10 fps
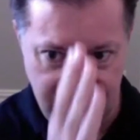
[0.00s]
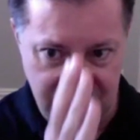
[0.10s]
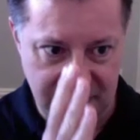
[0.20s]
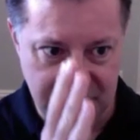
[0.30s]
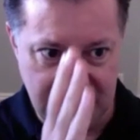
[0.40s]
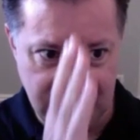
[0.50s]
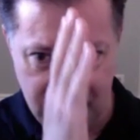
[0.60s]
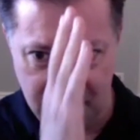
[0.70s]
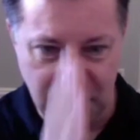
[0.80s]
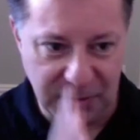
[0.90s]

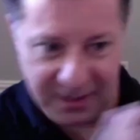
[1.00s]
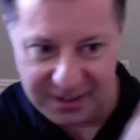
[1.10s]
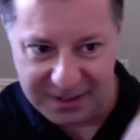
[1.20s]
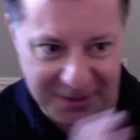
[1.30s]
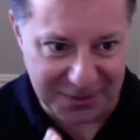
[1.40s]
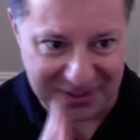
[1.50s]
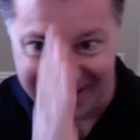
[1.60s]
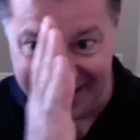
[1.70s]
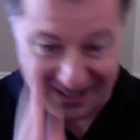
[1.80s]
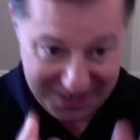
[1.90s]
Maestro Muti, you know, is
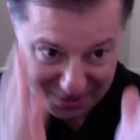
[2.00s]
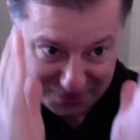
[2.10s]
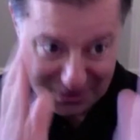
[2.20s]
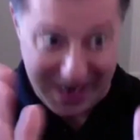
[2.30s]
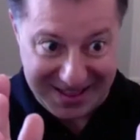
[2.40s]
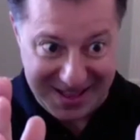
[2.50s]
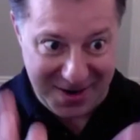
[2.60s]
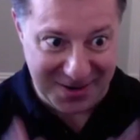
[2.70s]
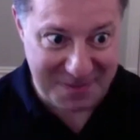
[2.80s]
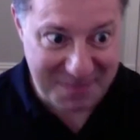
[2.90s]
like right
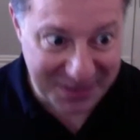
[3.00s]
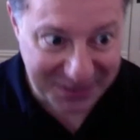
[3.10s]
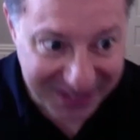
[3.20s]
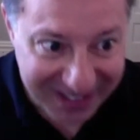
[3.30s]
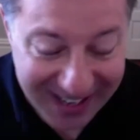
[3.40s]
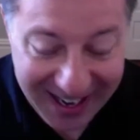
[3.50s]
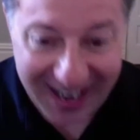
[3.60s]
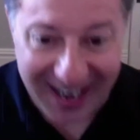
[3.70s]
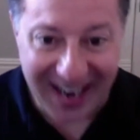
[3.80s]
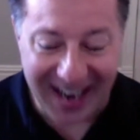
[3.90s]
there in the middle,
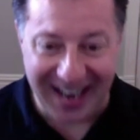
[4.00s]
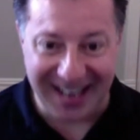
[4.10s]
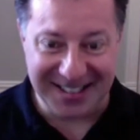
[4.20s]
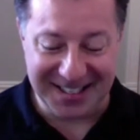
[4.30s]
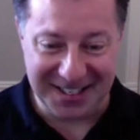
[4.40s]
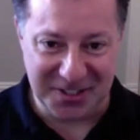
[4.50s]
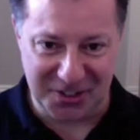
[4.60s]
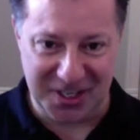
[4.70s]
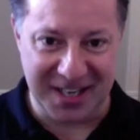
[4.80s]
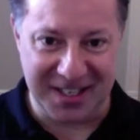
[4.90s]
and he's
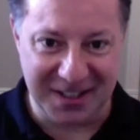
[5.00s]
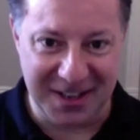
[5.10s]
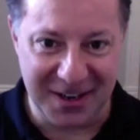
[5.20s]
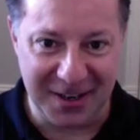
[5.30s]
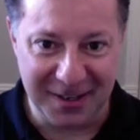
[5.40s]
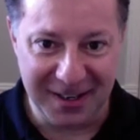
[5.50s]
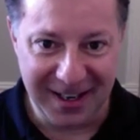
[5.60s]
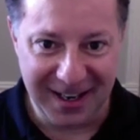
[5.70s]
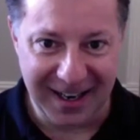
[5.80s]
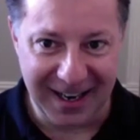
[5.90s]
standing there.
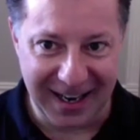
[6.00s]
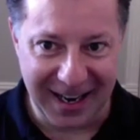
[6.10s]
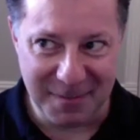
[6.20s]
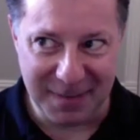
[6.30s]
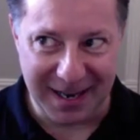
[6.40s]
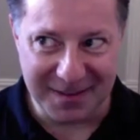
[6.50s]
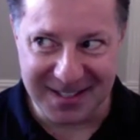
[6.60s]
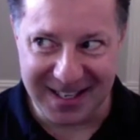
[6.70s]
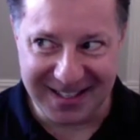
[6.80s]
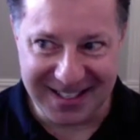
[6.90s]
I mean, I was
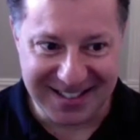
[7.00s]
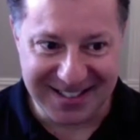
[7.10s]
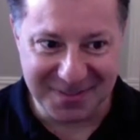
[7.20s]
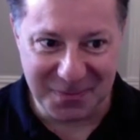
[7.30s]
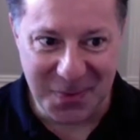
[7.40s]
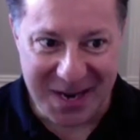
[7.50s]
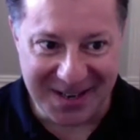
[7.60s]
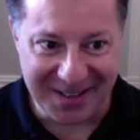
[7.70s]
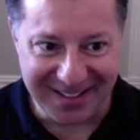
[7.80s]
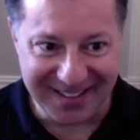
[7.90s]
like, this is
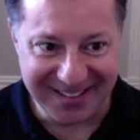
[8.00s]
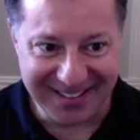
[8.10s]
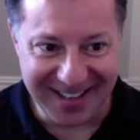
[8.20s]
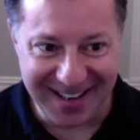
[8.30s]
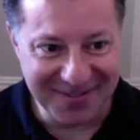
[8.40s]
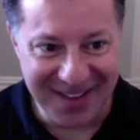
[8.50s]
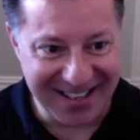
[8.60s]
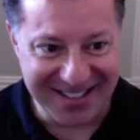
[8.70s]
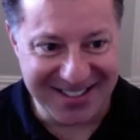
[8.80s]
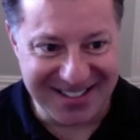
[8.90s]
weird. I'm
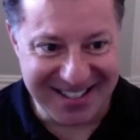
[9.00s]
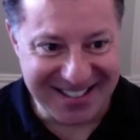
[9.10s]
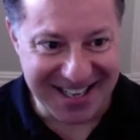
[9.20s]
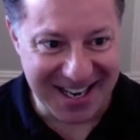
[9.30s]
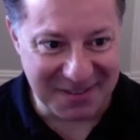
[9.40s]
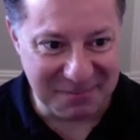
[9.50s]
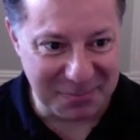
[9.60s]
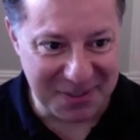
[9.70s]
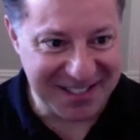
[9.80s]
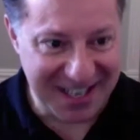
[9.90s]
not used to this kind of
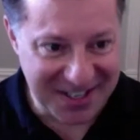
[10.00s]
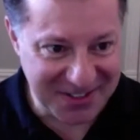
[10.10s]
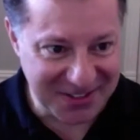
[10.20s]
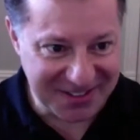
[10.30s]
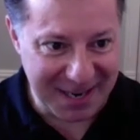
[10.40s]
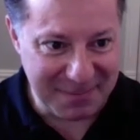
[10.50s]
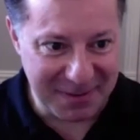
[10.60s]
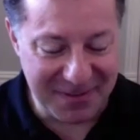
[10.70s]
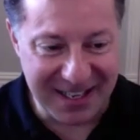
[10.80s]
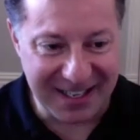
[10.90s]
processional type
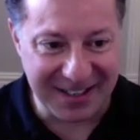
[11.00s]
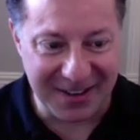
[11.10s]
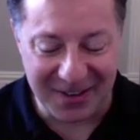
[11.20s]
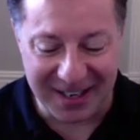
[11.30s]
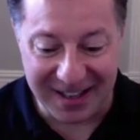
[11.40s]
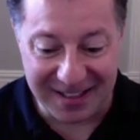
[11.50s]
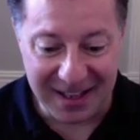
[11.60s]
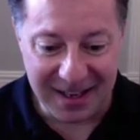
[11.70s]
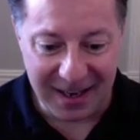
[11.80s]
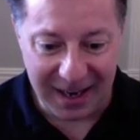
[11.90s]
of thing, you know, and
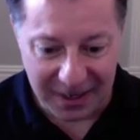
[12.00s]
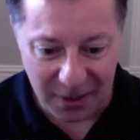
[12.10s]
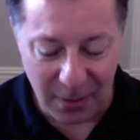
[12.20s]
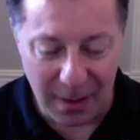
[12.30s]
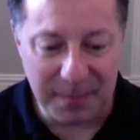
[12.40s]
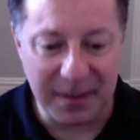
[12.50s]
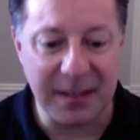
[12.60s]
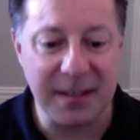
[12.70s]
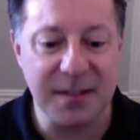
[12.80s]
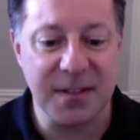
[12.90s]
I go up, and
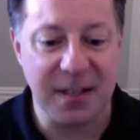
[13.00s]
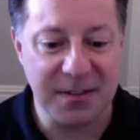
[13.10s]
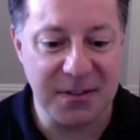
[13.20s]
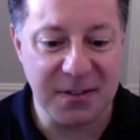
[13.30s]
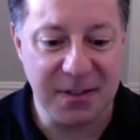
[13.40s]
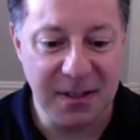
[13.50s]
he says,